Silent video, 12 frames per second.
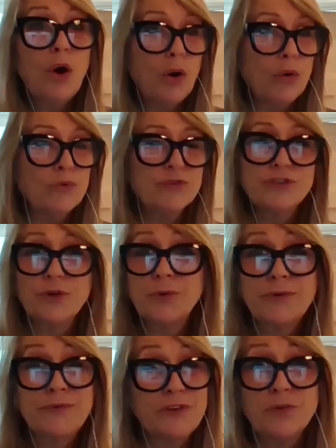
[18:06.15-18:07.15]
Also,
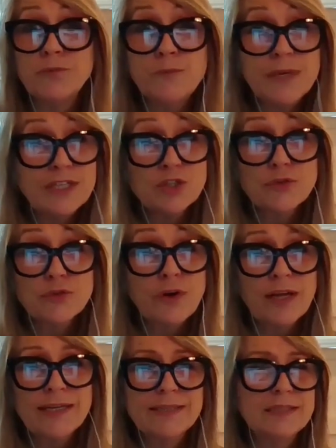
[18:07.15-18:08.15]
if you miss your
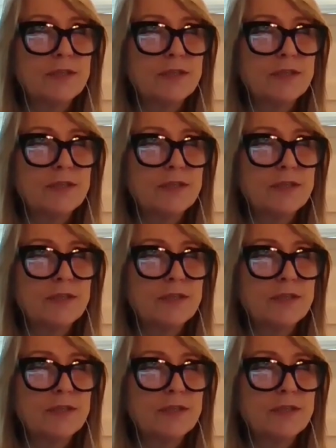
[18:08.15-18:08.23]
flight.